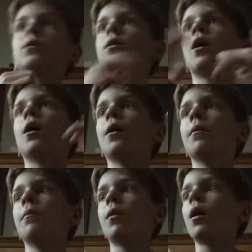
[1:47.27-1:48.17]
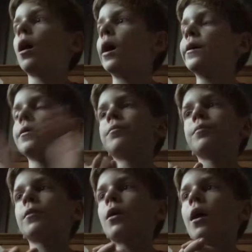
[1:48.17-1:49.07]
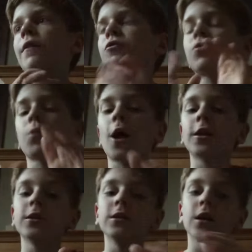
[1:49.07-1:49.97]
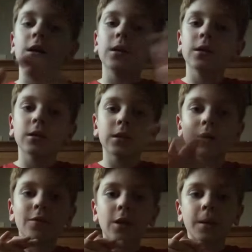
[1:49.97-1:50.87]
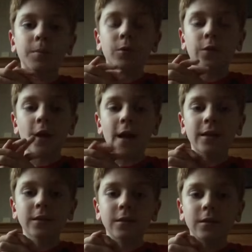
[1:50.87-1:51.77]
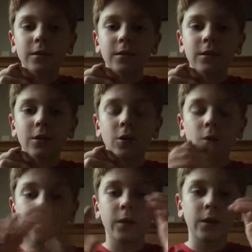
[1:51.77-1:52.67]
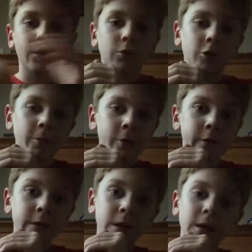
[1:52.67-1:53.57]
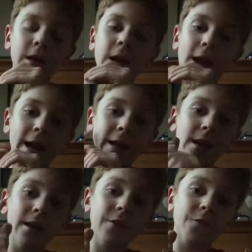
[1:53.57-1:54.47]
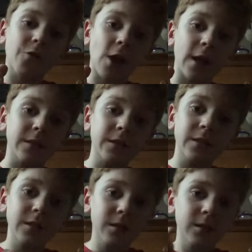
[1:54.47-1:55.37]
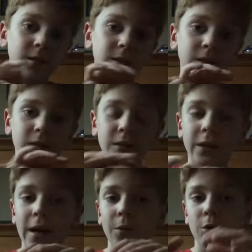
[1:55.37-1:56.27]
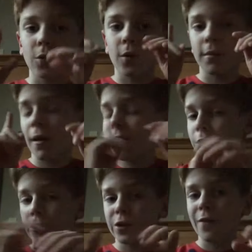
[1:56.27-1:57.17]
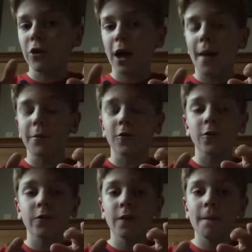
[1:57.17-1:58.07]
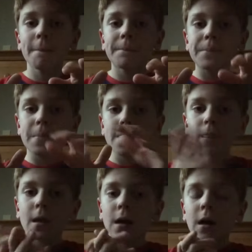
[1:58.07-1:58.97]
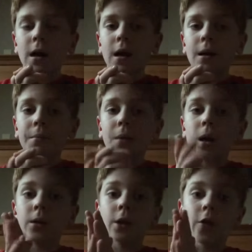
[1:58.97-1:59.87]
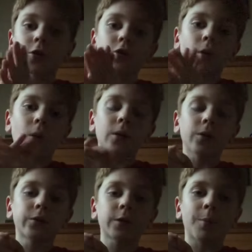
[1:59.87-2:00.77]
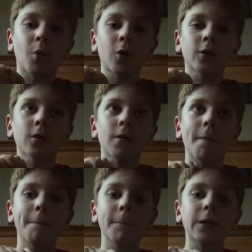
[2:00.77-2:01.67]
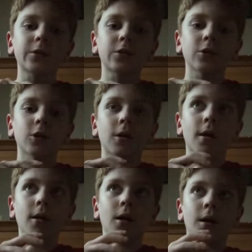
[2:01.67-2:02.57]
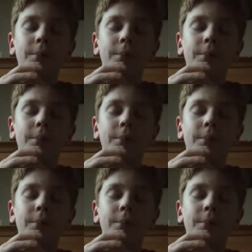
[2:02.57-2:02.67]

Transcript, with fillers: um, I I just wanted to give a couple thanks to these YouTubers. Aiden and Friends, they were one of my first ever commenters. Um, another loyal supporter, Mr. Uh,